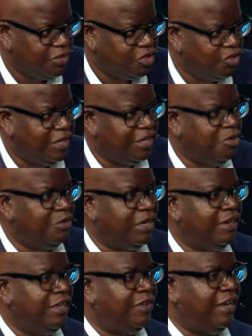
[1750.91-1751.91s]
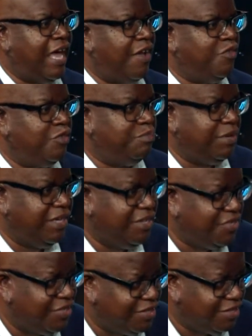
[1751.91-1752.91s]
so that you can live a life of
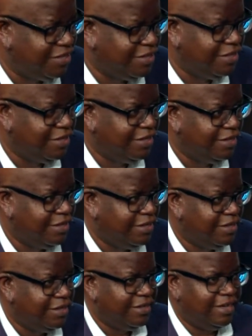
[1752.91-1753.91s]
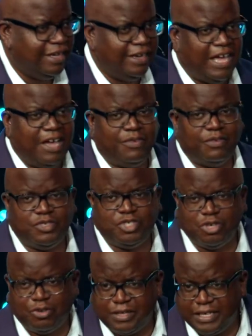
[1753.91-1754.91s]
peace, a life of
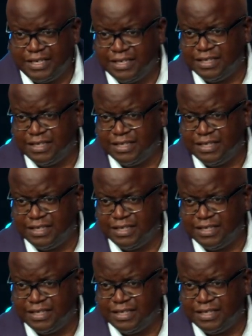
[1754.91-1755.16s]
joy,